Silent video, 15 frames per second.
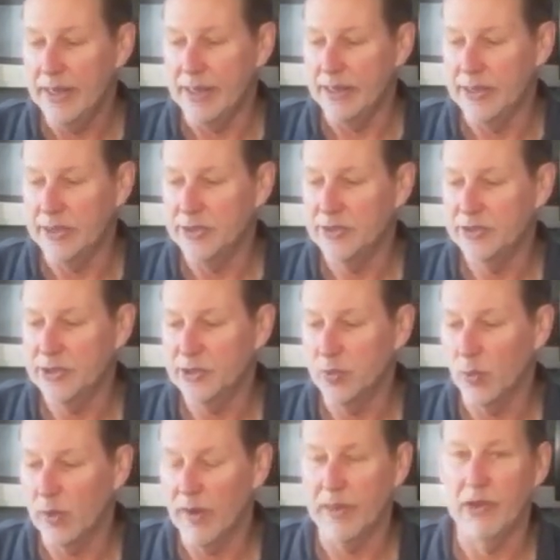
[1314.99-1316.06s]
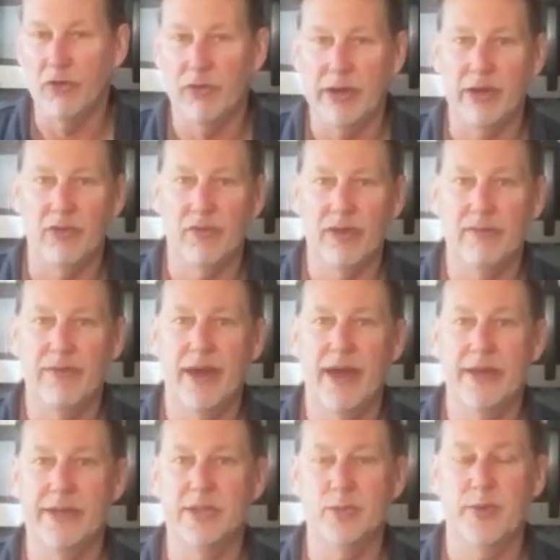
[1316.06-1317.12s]
it is just one of the great red
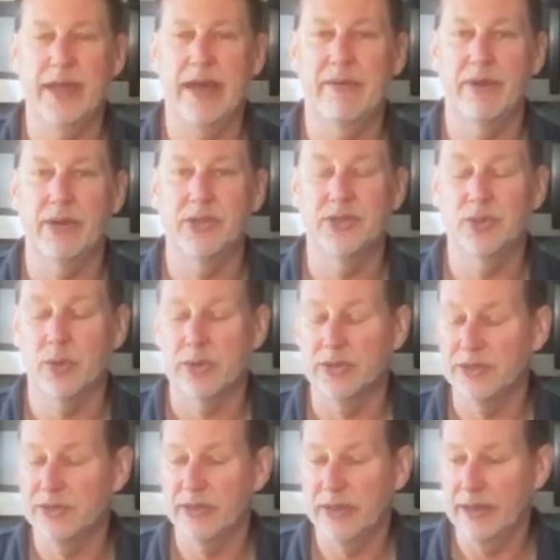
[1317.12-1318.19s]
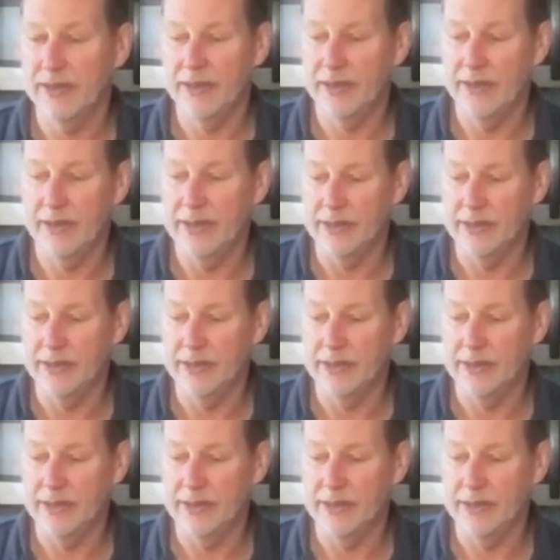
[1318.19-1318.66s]
values we have in our stores uh,